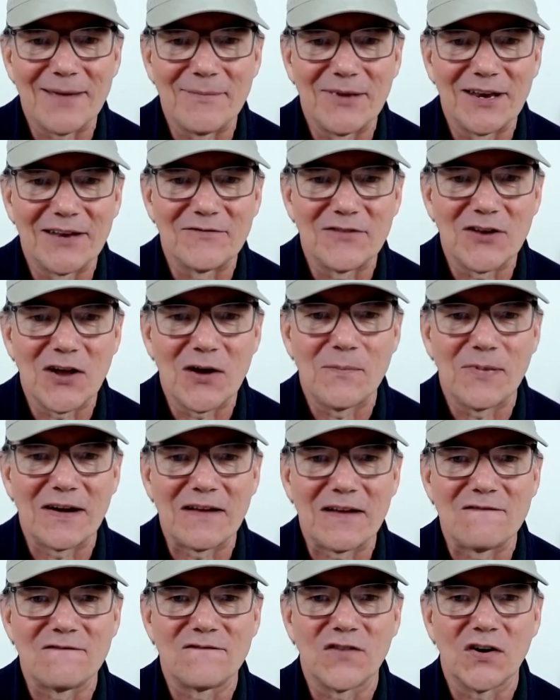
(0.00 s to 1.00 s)
I mean, if
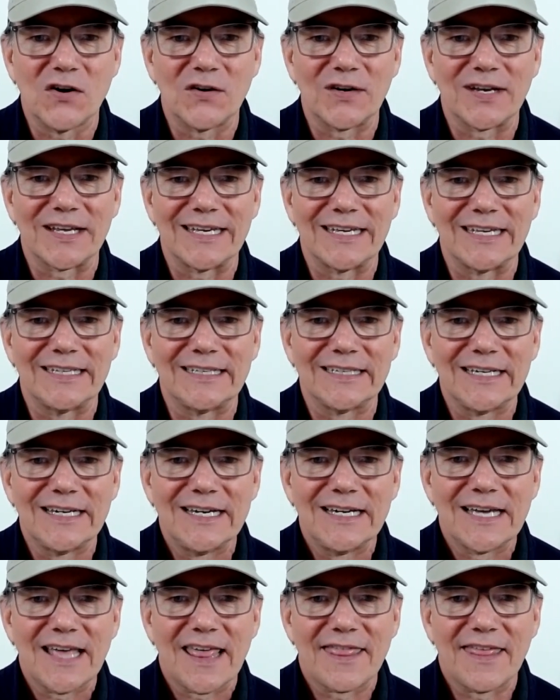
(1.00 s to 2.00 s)
nobody voted,
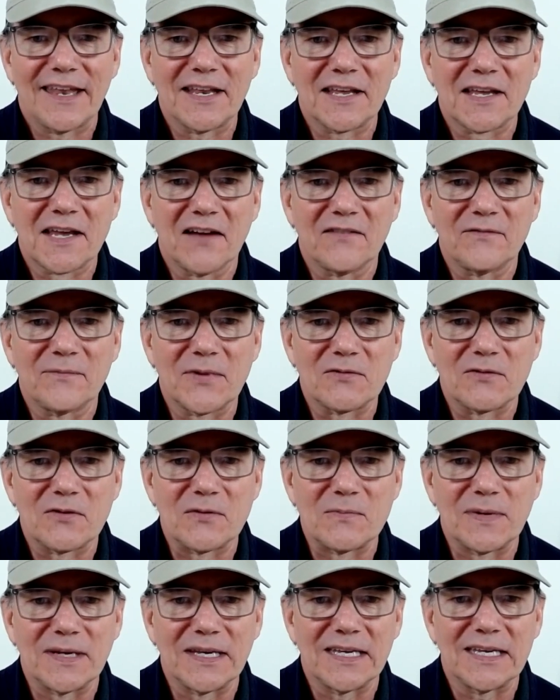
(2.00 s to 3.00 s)
then the government
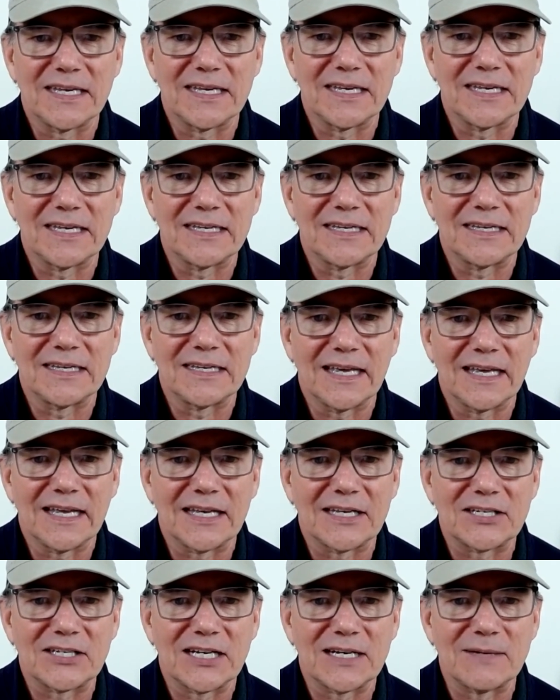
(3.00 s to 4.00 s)
would be
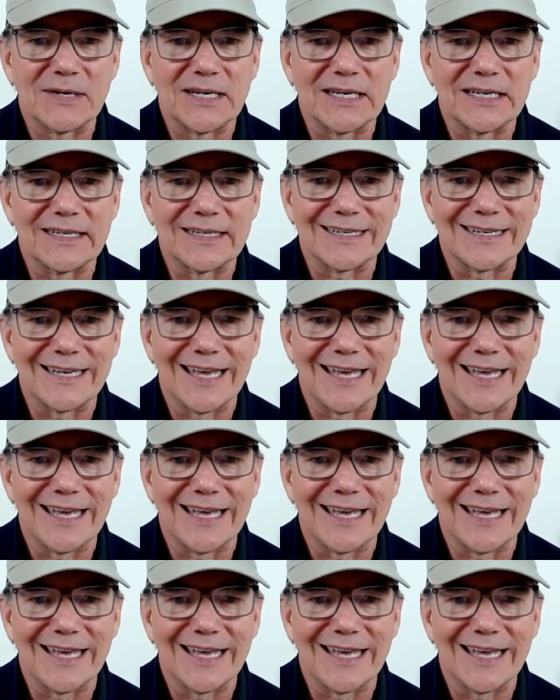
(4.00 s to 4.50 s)
illegitimate,